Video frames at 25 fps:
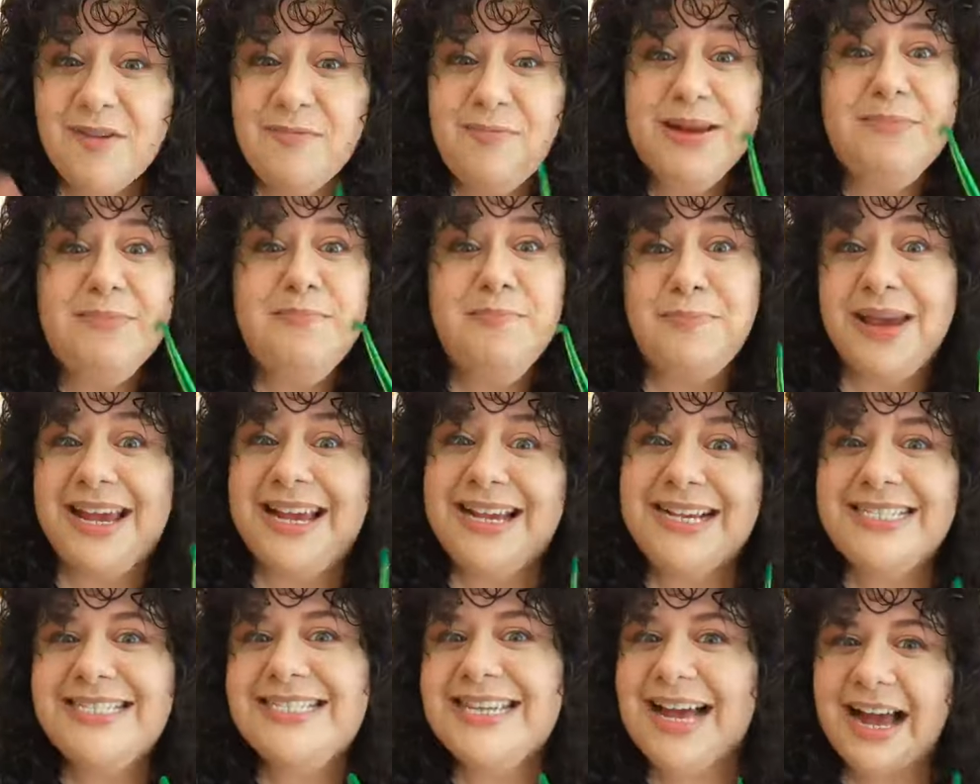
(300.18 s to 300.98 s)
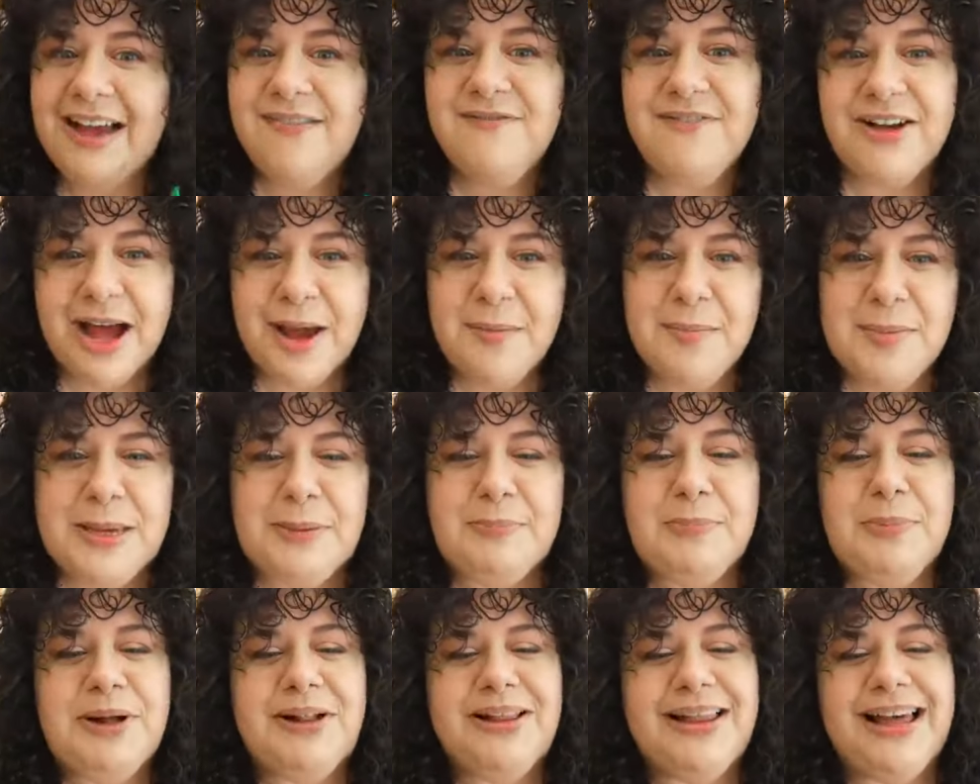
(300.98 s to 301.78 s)
have been big sci-fi
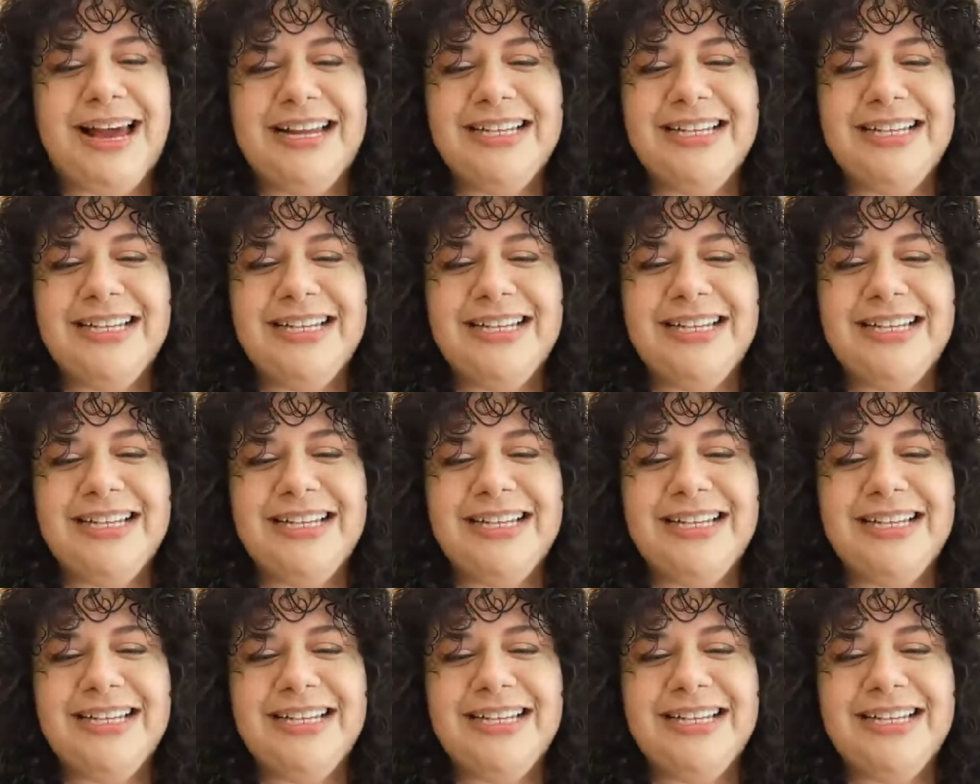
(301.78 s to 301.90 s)
people.